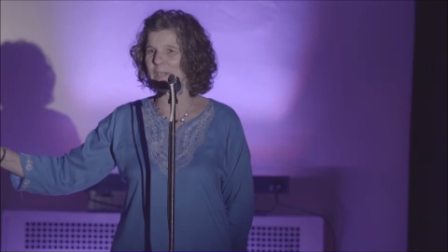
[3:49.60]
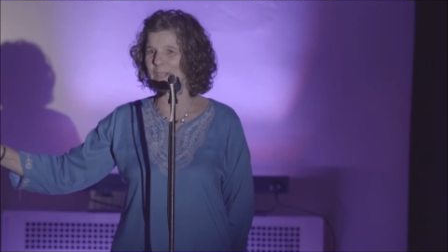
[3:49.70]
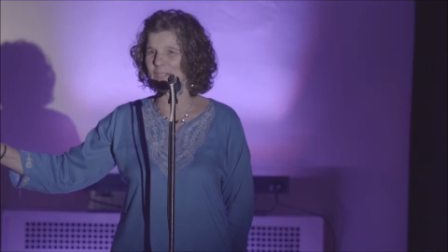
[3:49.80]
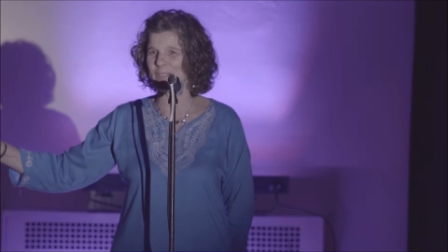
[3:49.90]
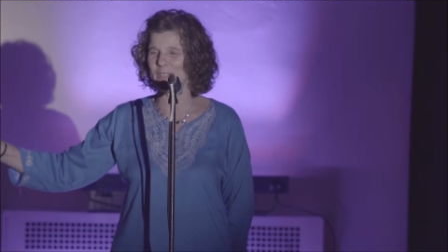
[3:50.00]

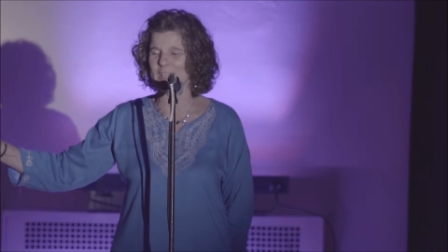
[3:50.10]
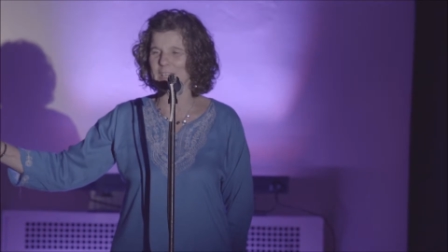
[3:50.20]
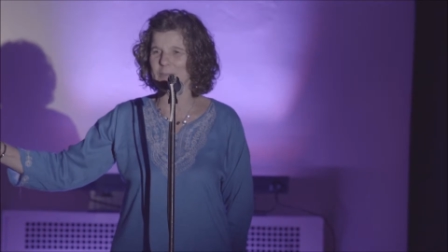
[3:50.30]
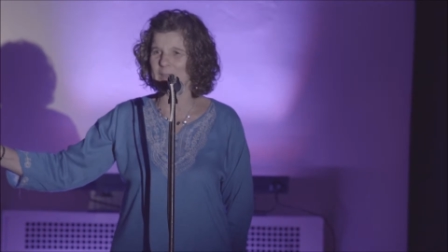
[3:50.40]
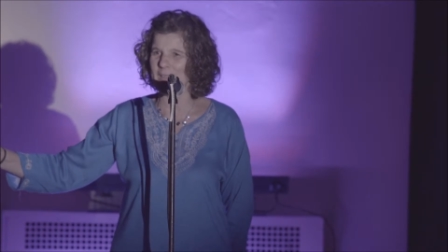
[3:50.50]
country like
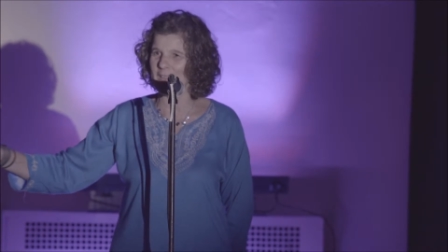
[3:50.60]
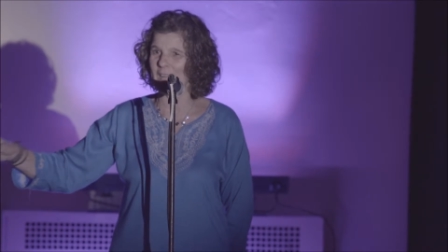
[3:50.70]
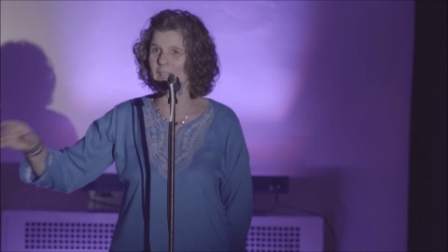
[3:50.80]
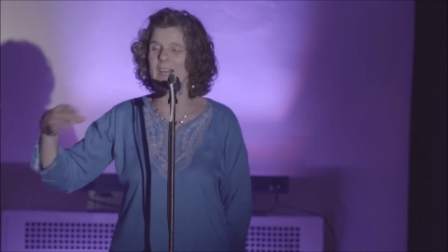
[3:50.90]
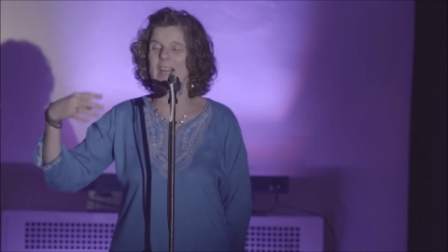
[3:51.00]

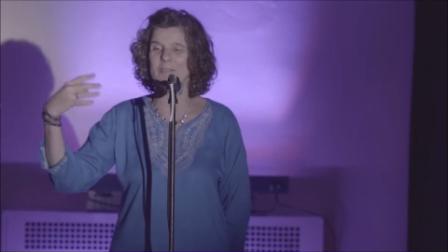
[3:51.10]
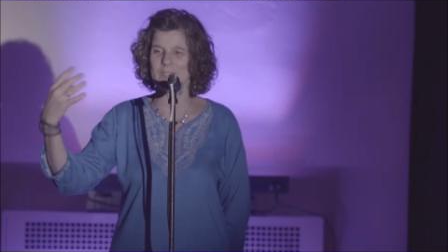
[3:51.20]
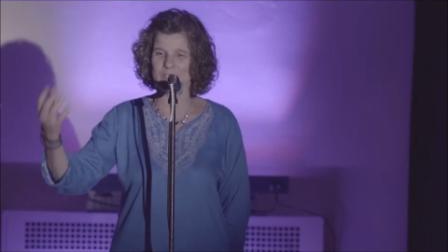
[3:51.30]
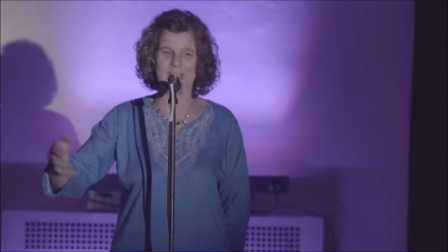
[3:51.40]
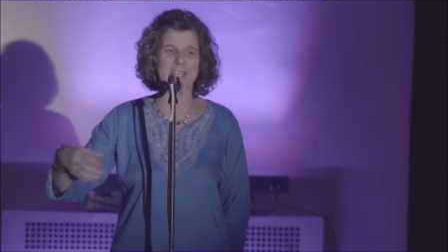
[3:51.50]
Nepal, I
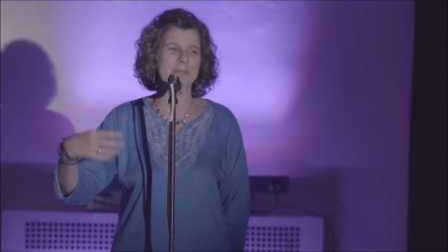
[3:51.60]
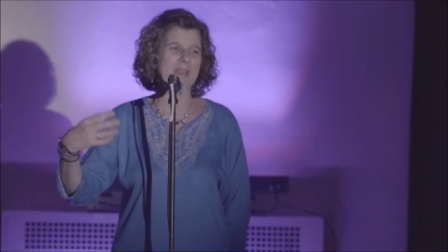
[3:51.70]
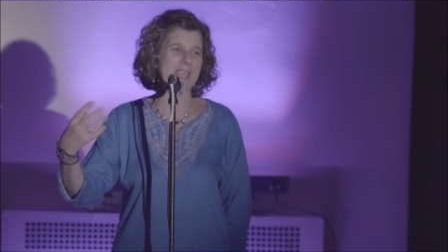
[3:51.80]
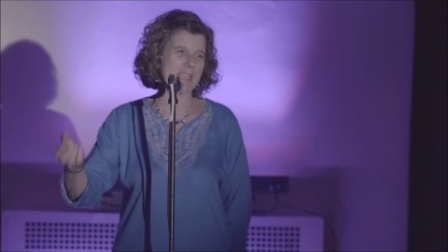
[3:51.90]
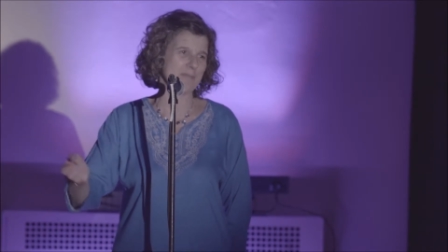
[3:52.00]
was checking
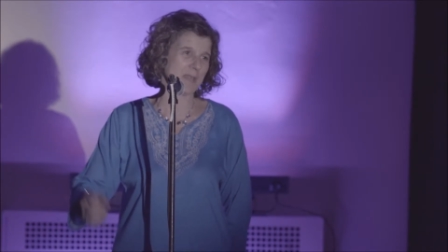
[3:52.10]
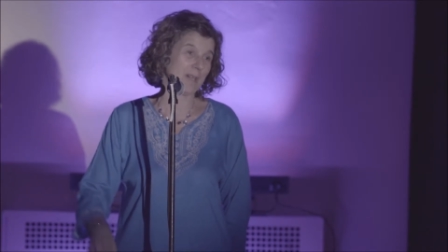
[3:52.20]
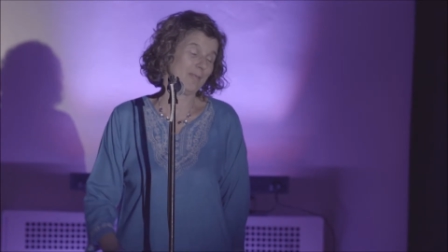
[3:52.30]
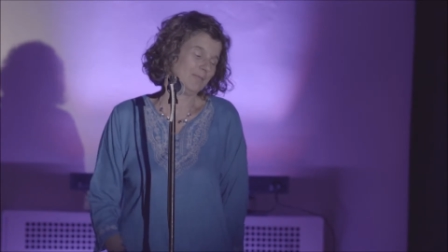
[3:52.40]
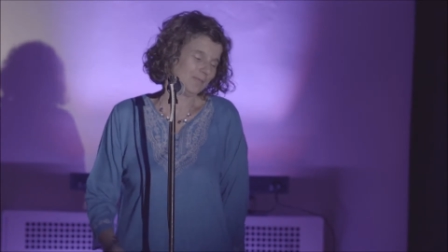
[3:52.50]
my
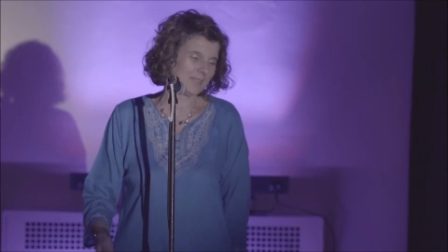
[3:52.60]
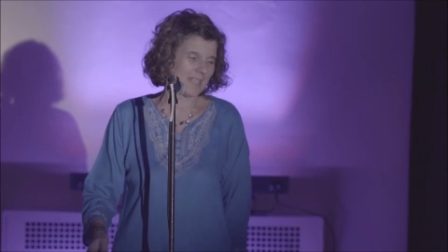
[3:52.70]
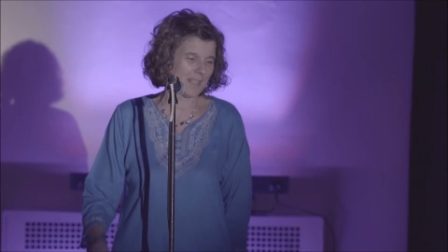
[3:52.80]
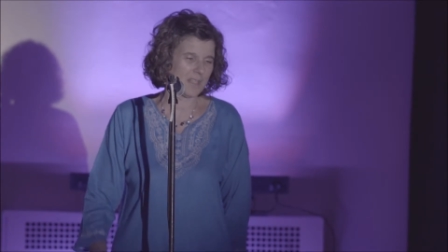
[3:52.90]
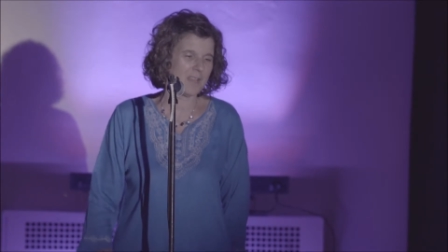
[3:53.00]
email
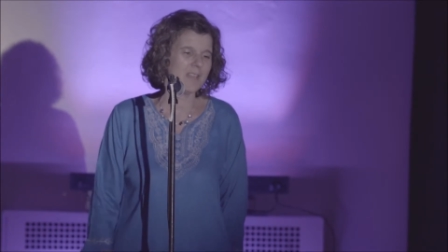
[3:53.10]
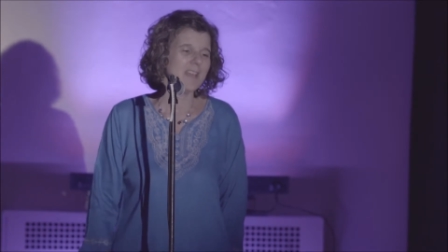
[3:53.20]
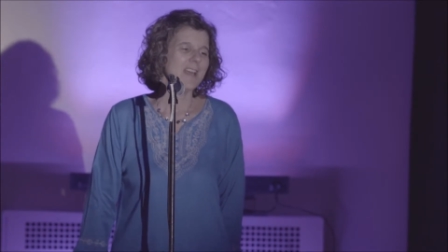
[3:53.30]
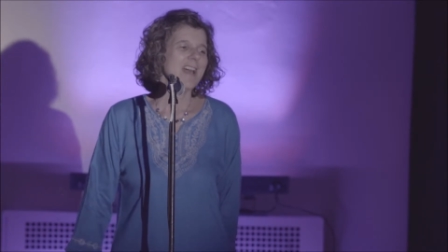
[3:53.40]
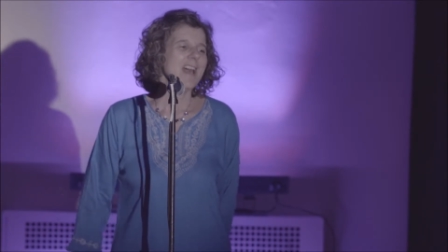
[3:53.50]
daily,
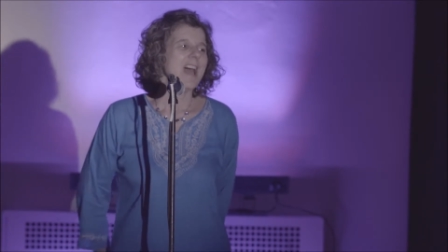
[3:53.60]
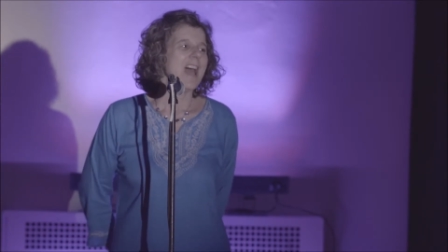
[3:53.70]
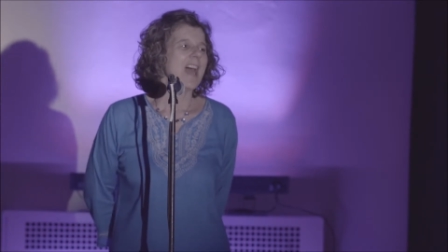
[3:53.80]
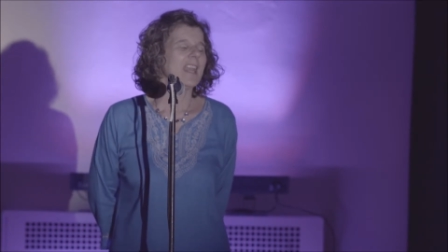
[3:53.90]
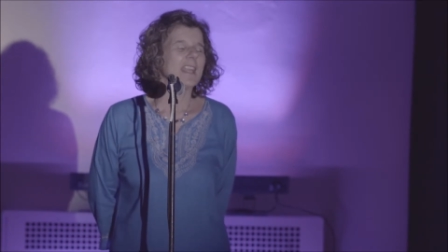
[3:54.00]

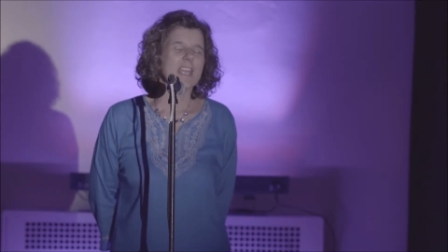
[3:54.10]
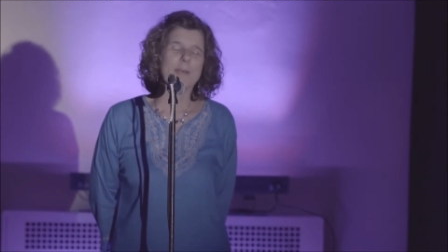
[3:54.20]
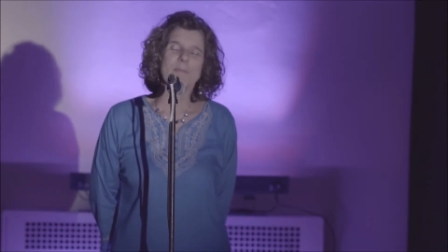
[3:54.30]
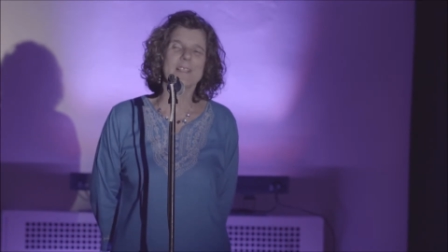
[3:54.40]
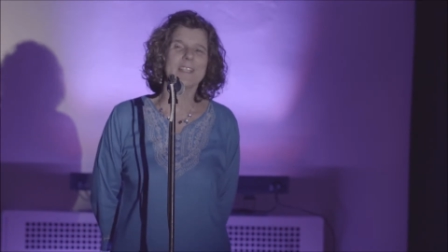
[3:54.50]
and I
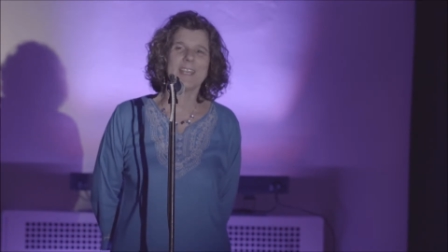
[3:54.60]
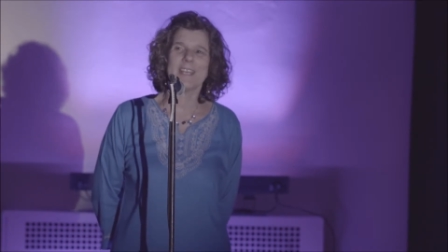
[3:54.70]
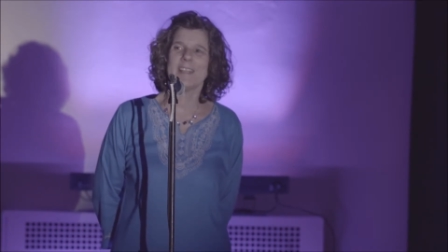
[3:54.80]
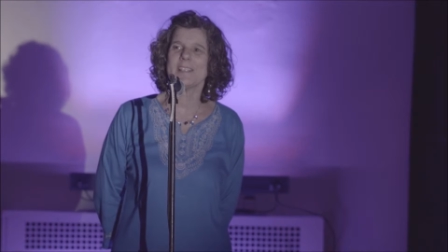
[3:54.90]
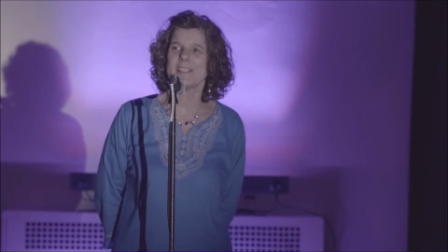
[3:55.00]
kept on
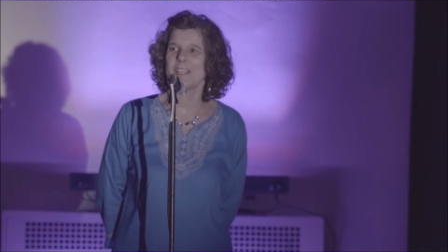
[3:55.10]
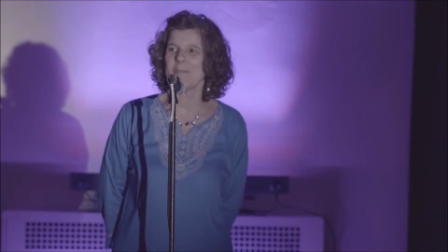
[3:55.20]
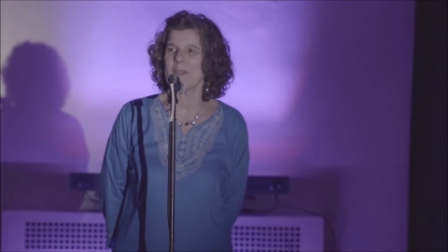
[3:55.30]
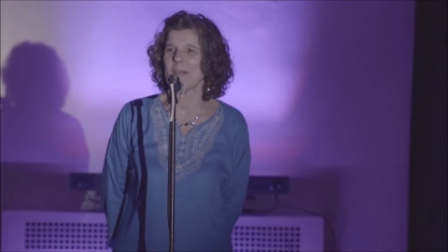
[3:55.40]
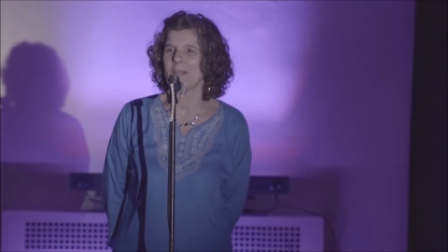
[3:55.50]
getting these
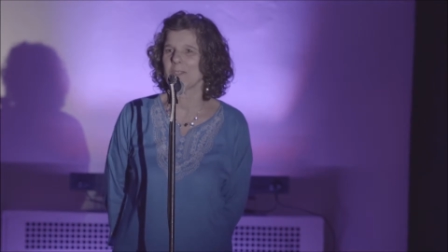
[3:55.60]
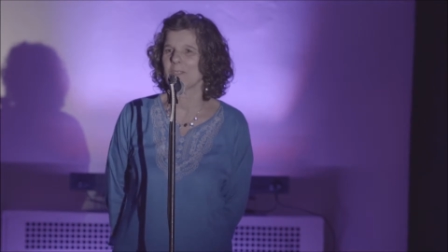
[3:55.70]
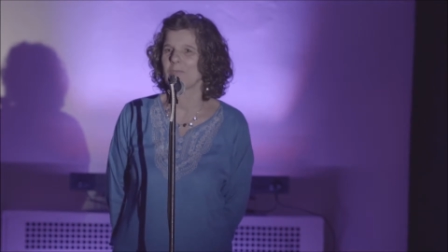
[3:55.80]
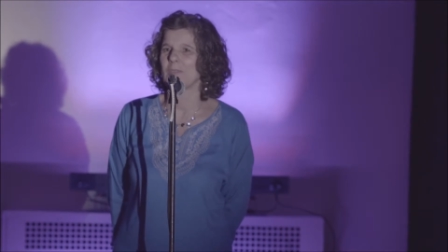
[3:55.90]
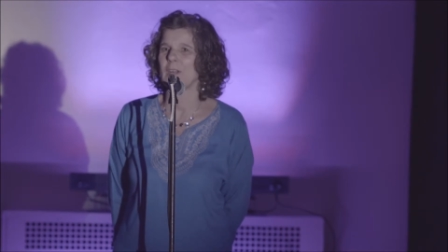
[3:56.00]

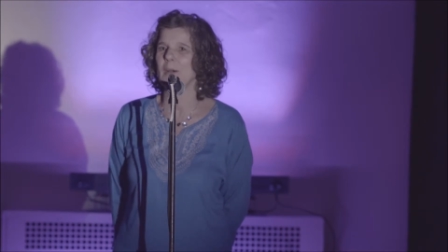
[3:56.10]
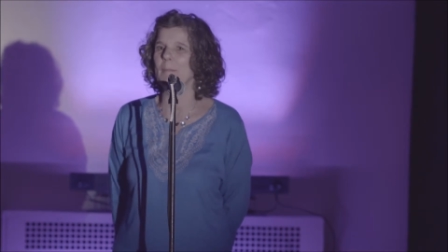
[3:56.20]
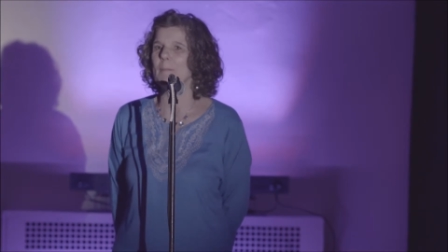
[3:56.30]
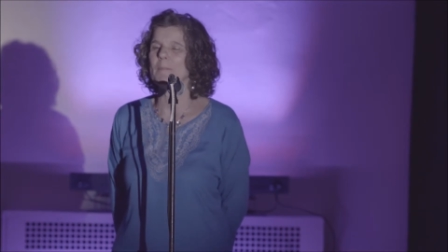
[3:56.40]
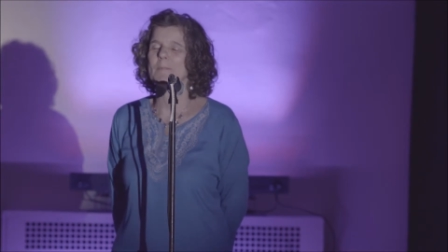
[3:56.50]
emails
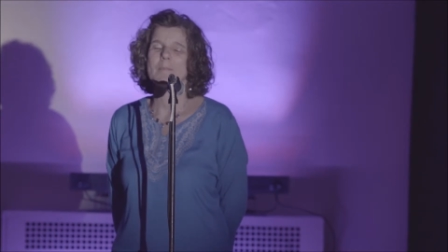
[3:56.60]
from